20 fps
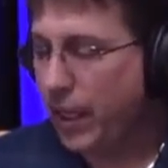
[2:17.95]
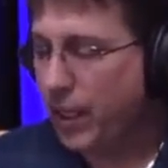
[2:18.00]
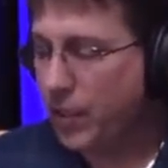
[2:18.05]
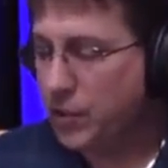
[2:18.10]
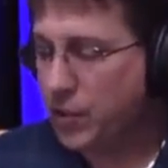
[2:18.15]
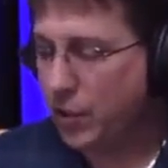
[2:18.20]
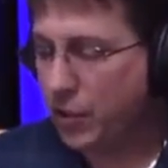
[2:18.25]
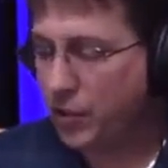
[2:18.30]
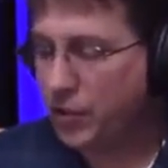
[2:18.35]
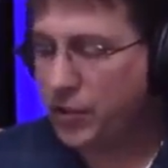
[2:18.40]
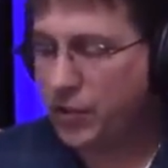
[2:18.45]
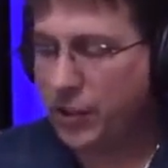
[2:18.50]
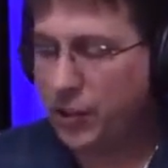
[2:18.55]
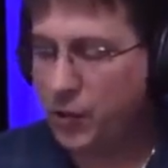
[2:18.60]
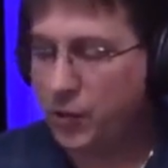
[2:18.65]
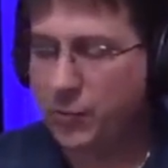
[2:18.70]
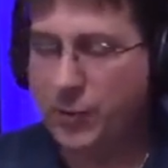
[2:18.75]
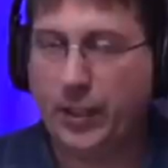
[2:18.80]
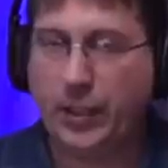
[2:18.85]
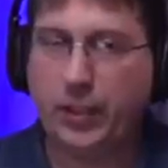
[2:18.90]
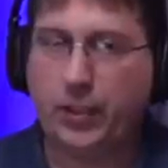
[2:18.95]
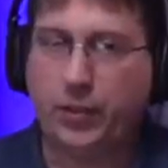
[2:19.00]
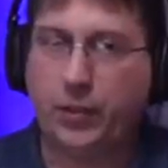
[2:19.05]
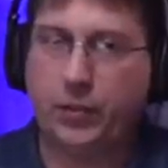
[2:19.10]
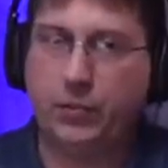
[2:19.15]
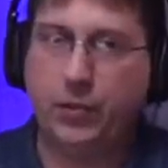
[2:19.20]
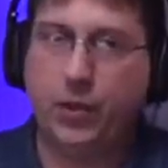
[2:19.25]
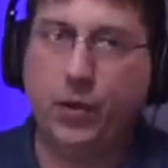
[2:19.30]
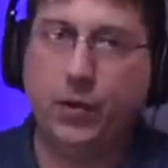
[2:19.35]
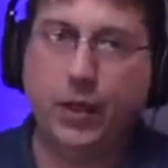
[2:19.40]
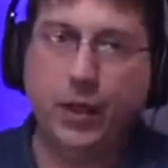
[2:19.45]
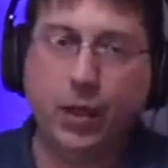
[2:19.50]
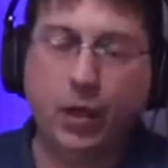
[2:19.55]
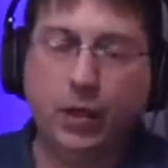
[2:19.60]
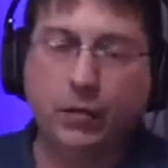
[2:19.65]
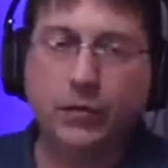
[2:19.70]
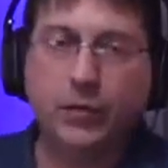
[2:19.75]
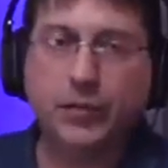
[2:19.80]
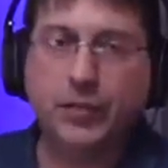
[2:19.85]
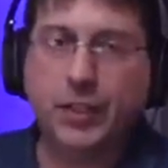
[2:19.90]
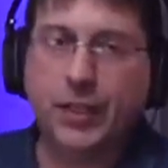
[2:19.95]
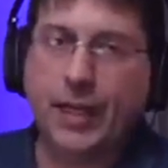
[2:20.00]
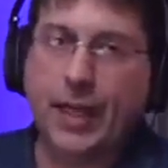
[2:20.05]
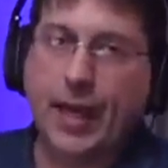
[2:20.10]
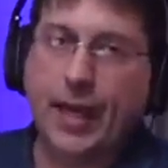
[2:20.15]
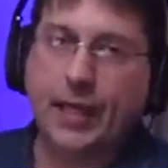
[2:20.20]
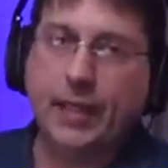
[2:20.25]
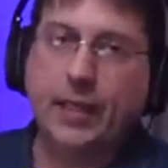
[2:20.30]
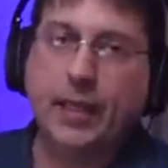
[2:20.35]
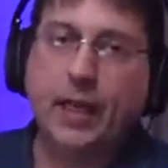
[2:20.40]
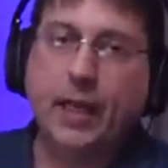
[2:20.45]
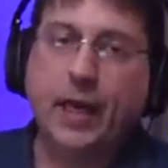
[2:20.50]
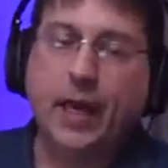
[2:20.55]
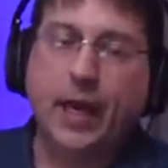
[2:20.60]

So those are things we're going over tonight.